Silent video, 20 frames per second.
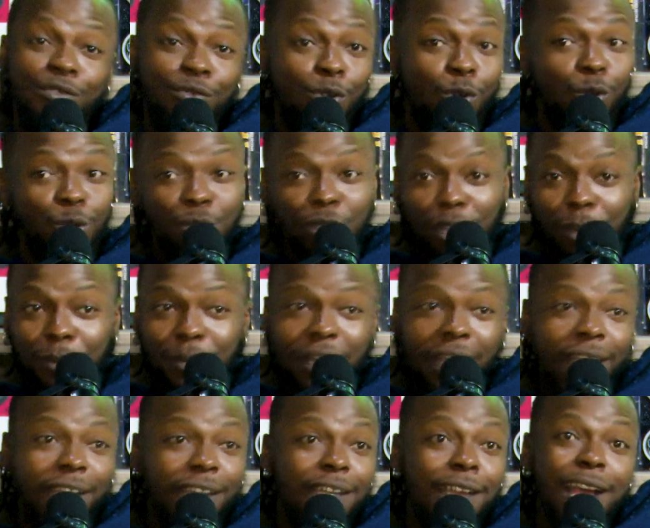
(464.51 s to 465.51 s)
rolled up
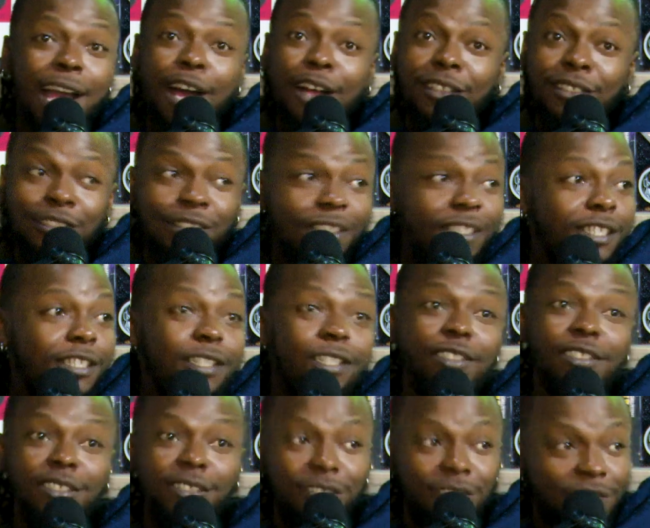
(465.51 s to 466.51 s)
like an ounce of
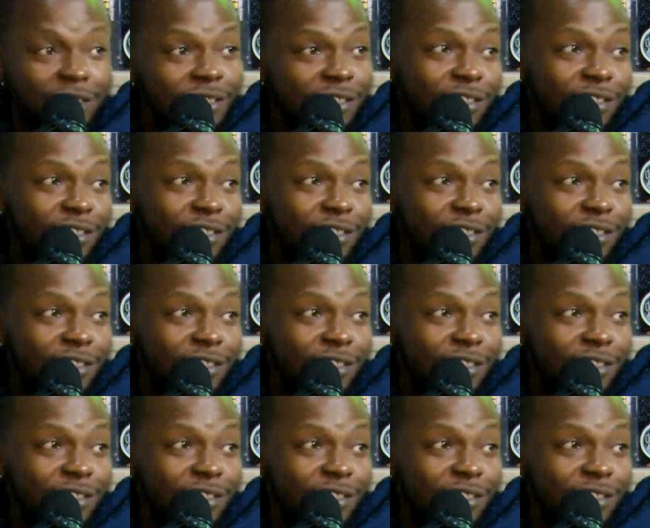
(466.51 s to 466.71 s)
Kush.